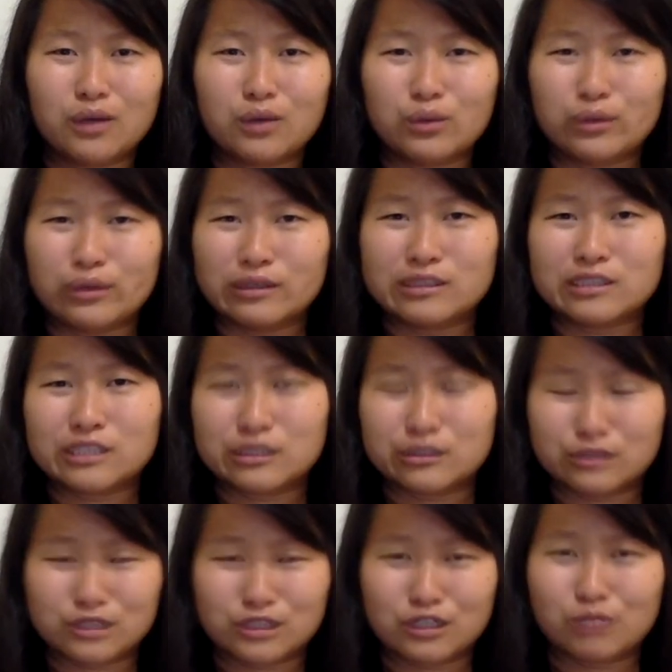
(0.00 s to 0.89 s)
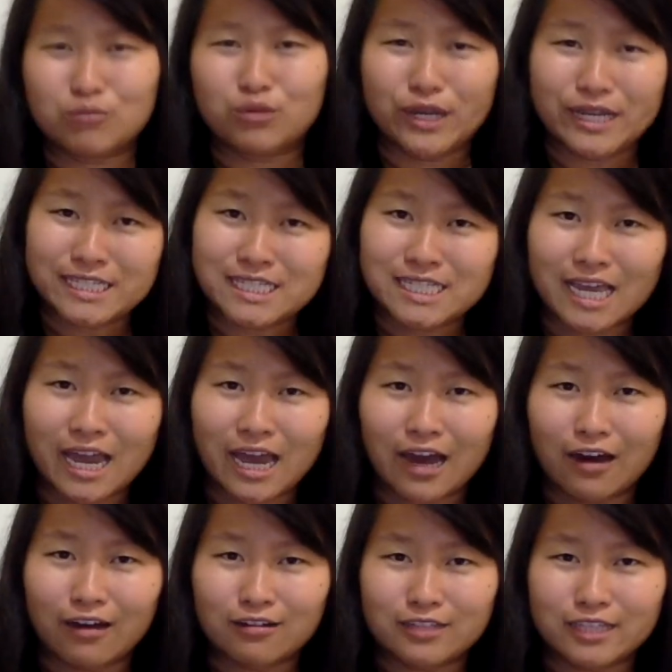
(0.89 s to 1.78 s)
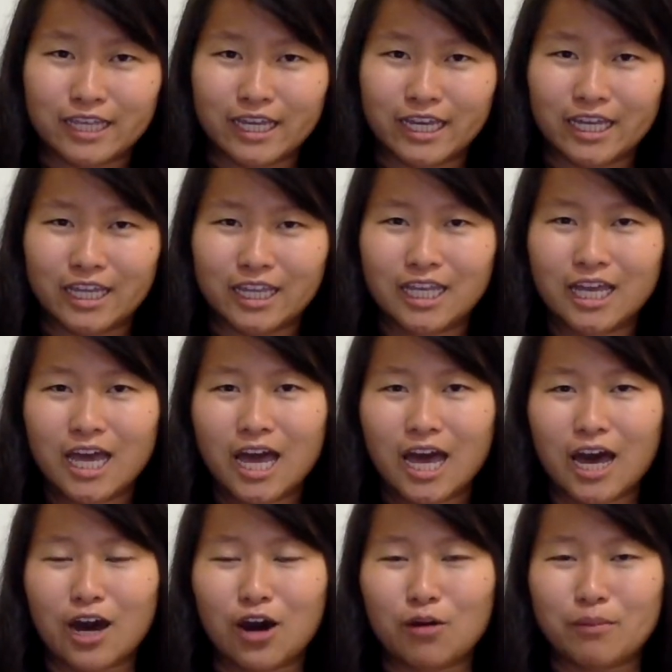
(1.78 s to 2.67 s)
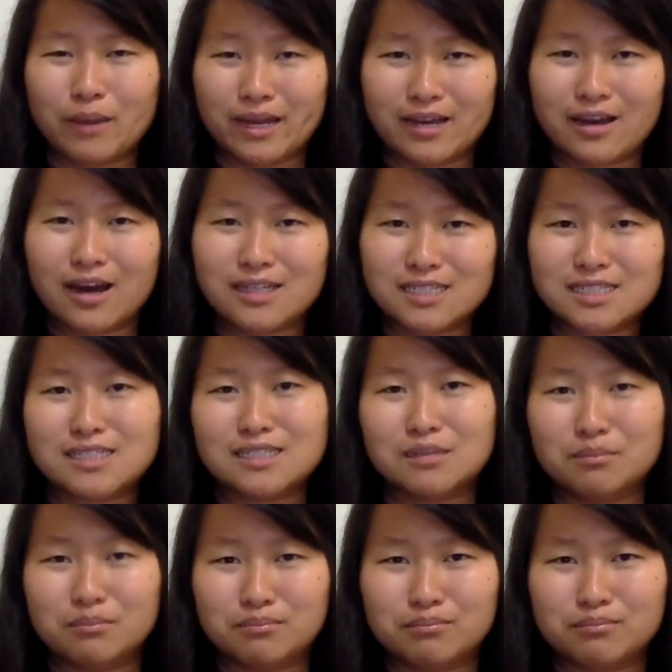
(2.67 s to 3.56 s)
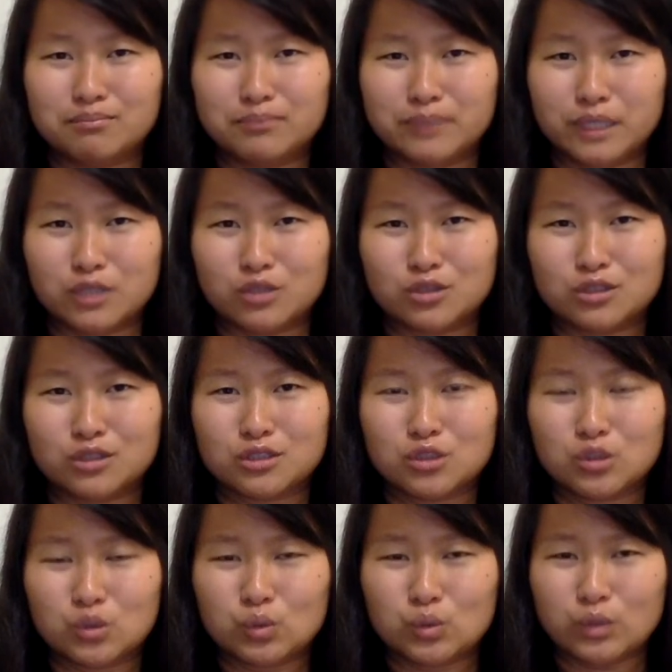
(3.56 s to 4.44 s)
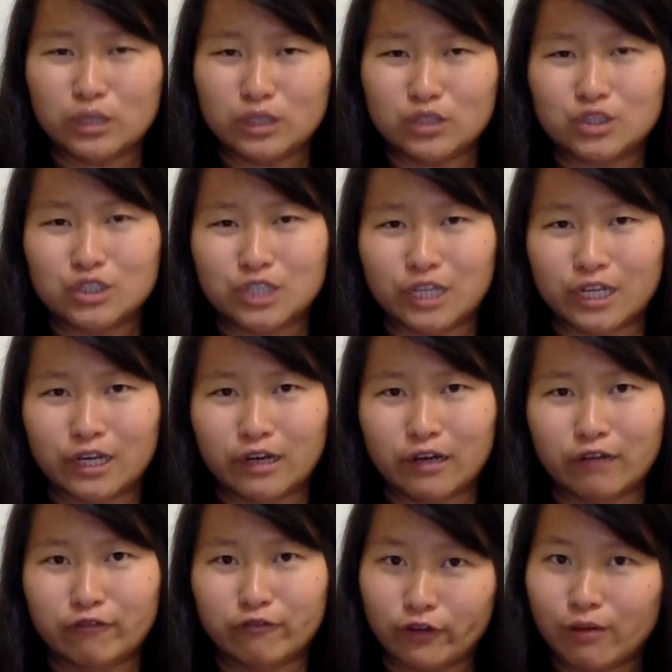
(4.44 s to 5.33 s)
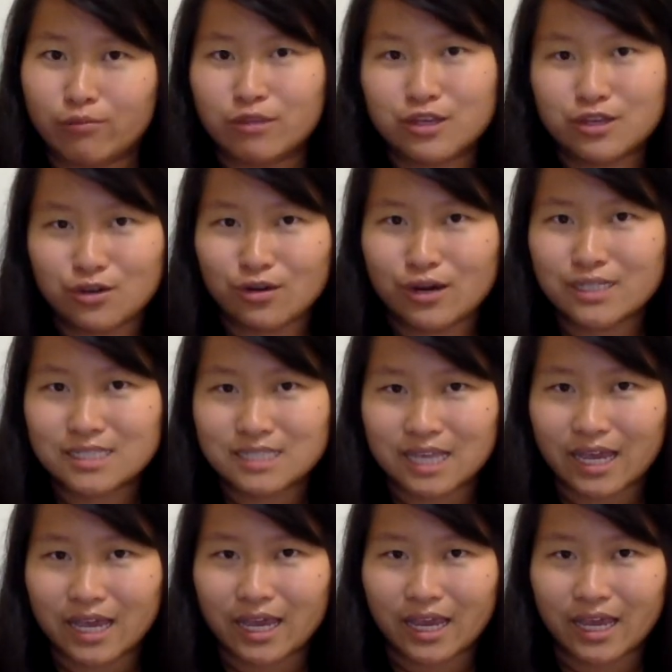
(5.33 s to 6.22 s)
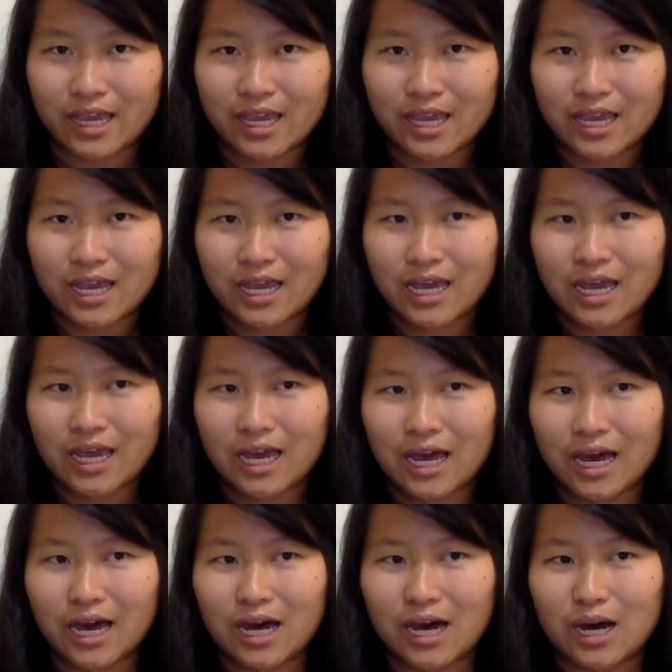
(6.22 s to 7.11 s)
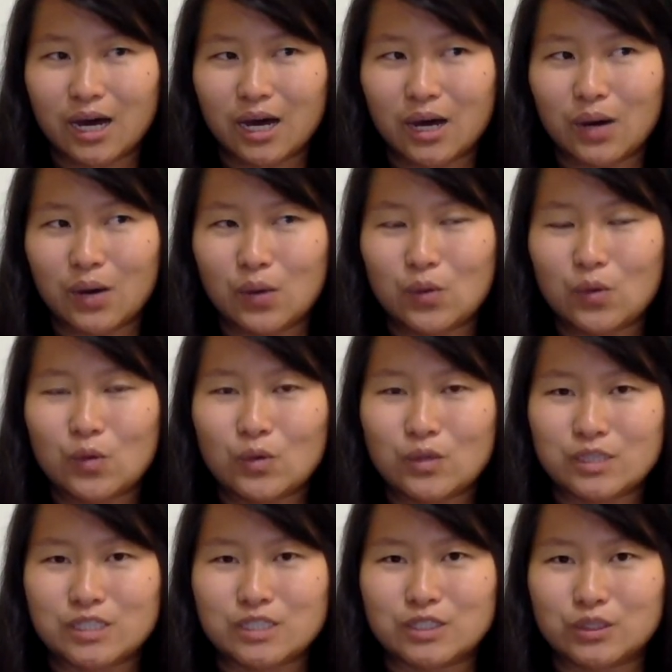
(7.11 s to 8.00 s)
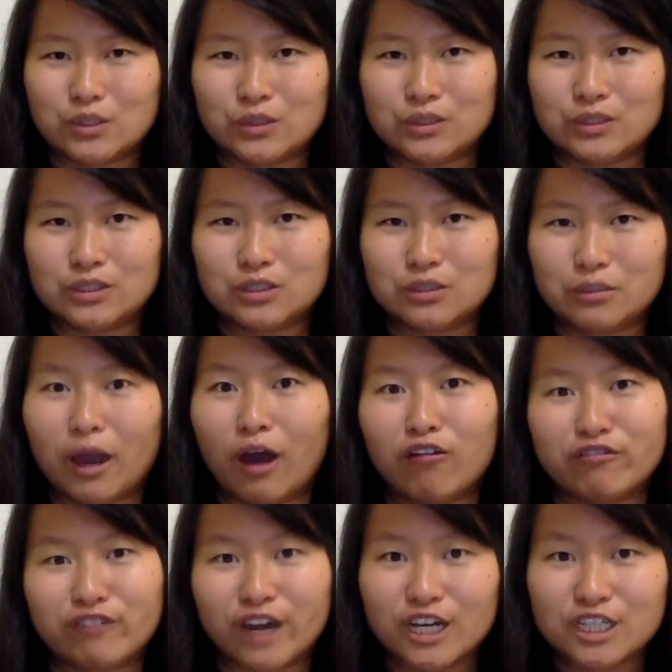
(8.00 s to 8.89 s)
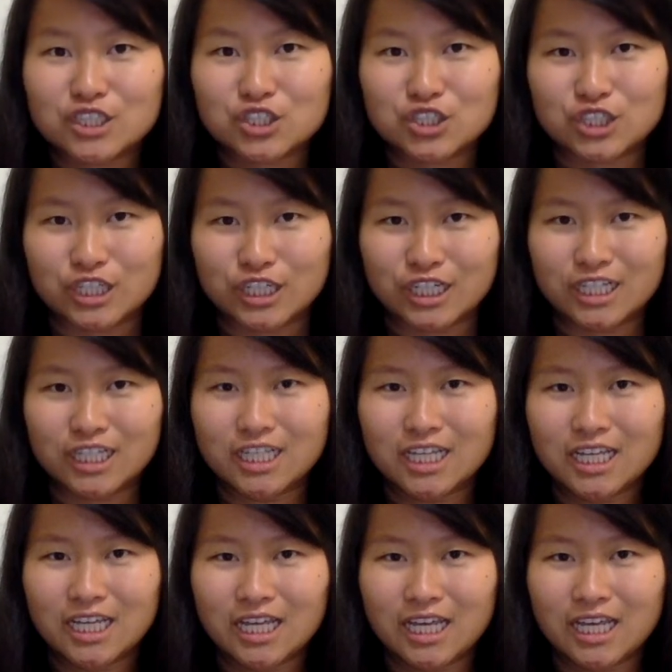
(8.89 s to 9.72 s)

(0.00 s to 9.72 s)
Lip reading: wheelchair was going to break down and how my custom built wheelchair from the USA was going to malfunction,